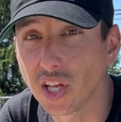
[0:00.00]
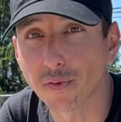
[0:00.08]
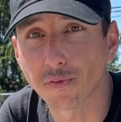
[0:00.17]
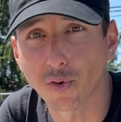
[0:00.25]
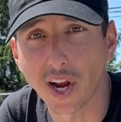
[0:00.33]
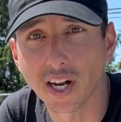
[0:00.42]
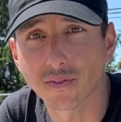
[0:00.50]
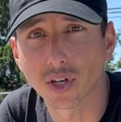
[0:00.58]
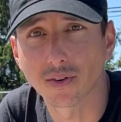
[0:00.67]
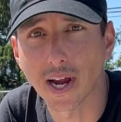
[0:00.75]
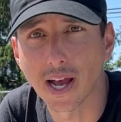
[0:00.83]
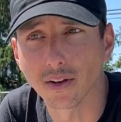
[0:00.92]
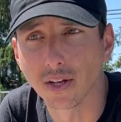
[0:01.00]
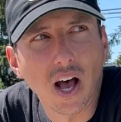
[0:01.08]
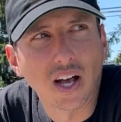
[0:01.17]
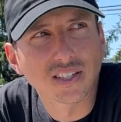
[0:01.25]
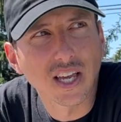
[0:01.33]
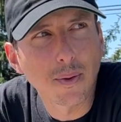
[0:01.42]
afraid of the ground.
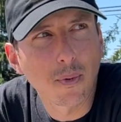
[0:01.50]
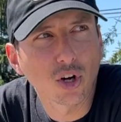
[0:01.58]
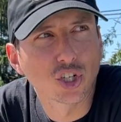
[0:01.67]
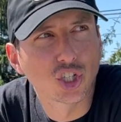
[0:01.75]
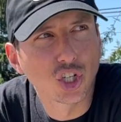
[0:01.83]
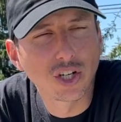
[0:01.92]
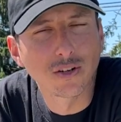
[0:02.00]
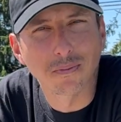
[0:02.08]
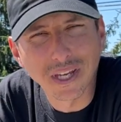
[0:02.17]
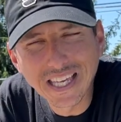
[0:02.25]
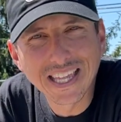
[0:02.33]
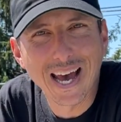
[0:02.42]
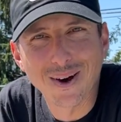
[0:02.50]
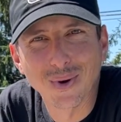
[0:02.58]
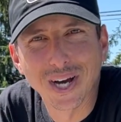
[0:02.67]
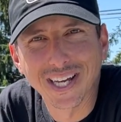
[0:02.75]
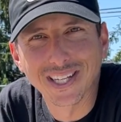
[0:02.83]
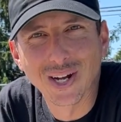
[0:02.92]
A skate park shouldn't be that
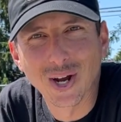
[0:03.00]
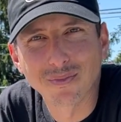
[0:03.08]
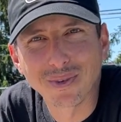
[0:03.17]
way, you know what I